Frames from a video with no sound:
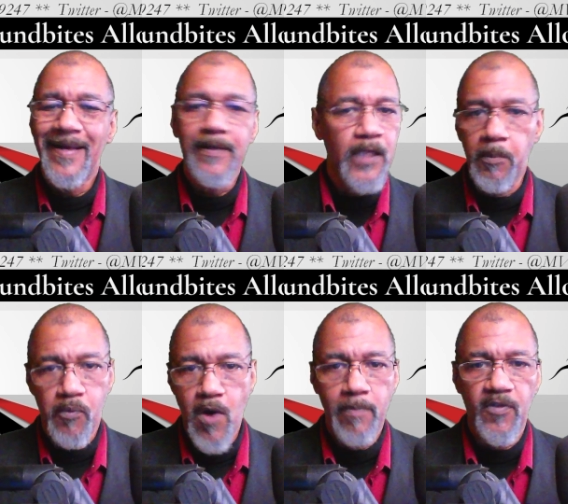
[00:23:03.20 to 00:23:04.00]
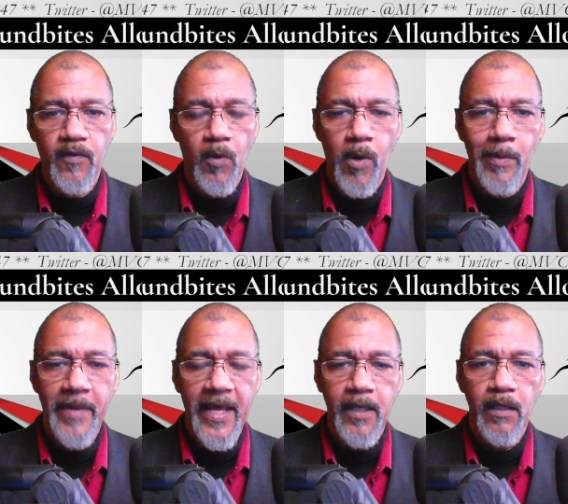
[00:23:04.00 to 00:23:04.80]
didn't promise to
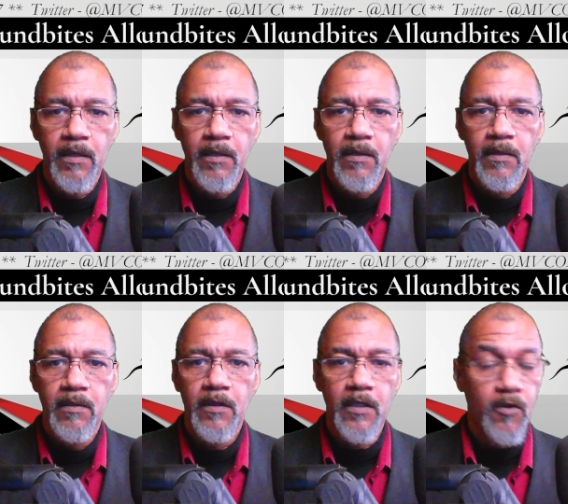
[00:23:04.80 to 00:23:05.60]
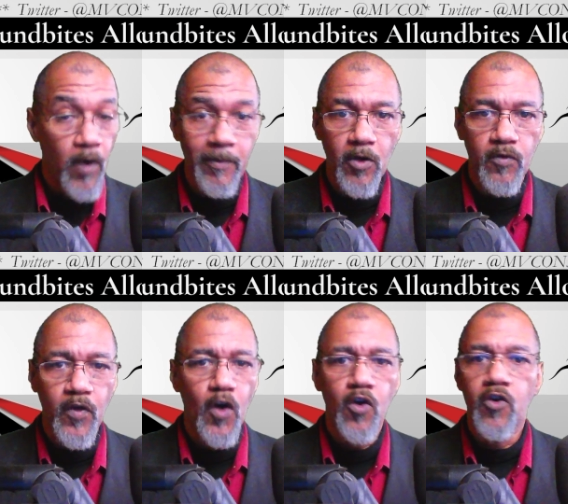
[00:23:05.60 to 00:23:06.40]
obey. The criminals
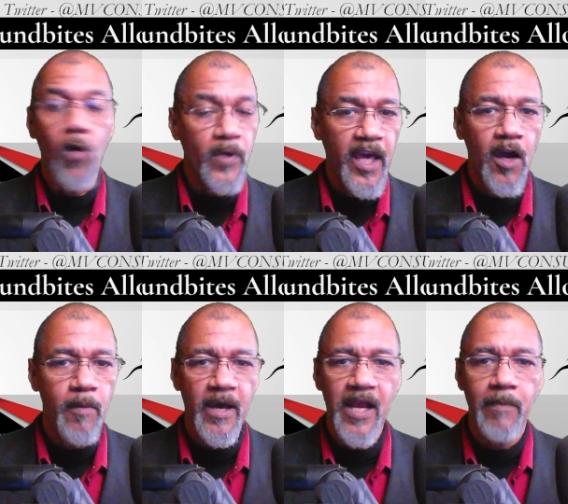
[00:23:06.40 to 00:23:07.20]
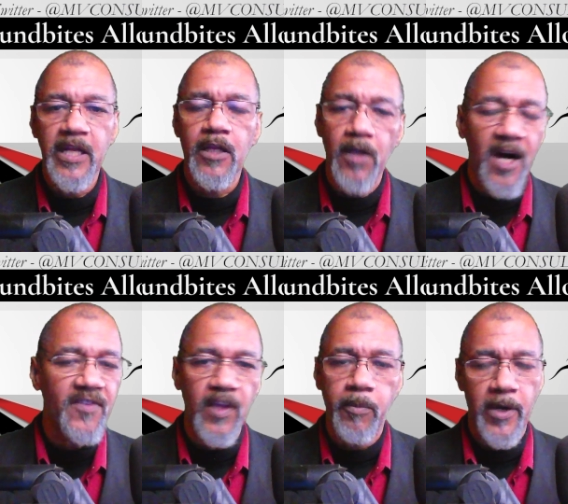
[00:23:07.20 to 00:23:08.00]
don't care about how many laws they
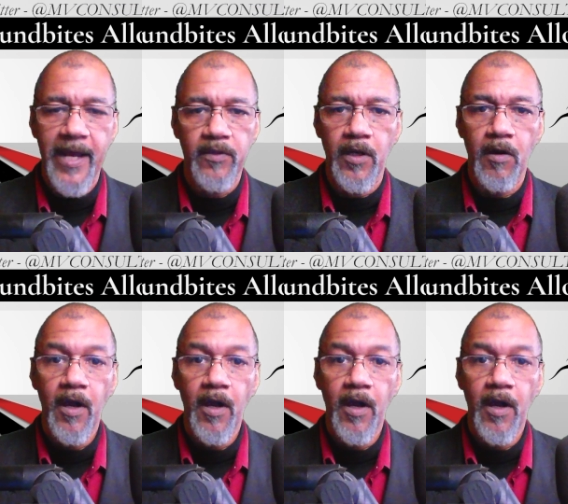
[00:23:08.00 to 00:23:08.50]
put out there.